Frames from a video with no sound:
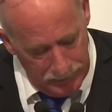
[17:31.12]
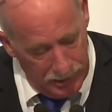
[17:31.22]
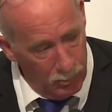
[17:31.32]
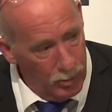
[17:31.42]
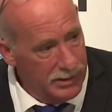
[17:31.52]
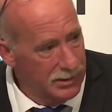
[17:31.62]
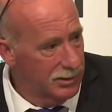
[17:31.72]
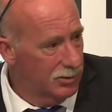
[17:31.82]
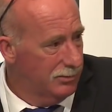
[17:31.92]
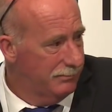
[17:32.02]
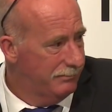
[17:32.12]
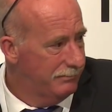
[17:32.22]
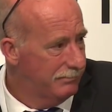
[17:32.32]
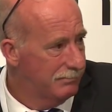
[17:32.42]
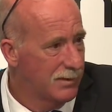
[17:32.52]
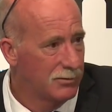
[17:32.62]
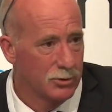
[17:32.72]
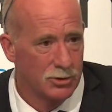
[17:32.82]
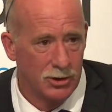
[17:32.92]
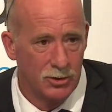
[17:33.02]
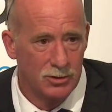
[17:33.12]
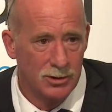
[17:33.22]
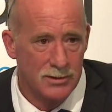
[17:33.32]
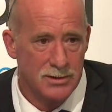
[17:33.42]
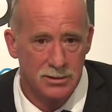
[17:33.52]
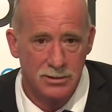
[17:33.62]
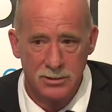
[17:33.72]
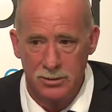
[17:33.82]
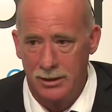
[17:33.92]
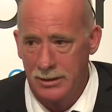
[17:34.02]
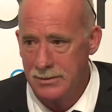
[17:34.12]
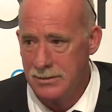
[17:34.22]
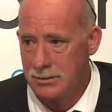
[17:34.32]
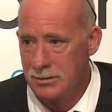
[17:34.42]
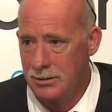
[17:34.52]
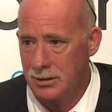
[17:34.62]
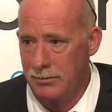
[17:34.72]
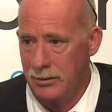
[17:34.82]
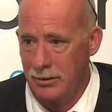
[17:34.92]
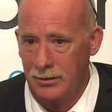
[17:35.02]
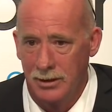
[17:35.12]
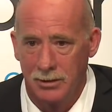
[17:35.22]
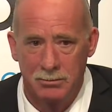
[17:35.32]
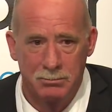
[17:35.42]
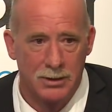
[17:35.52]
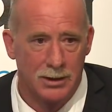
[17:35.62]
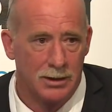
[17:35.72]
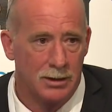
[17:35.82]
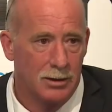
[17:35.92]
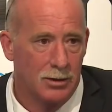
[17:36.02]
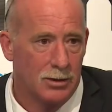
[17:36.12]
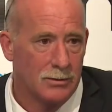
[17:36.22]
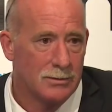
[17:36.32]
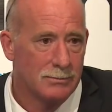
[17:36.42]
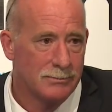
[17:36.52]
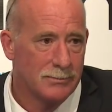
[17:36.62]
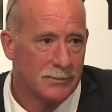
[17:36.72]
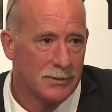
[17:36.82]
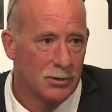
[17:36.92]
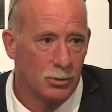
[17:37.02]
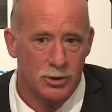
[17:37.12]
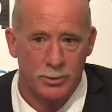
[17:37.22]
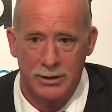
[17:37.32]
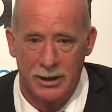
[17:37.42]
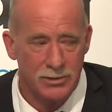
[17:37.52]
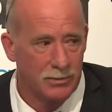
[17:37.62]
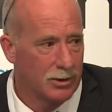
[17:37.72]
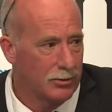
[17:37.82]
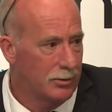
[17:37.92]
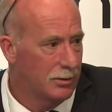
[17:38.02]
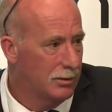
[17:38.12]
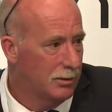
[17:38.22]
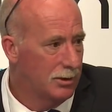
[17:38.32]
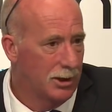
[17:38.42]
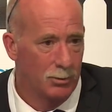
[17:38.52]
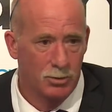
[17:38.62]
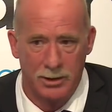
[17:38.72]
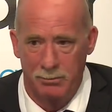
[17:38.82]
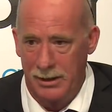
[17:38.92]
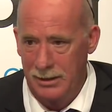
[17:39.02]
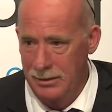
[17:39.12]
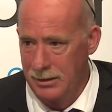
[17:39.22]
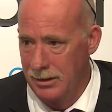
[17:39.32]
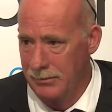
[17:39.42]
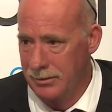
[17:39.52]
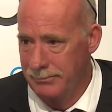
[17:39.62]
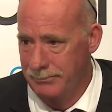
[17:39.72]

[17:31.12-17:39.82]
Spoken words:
And we did it all for a total cost to us of $13 million, which we cash flowed and we'll get back at the end of it.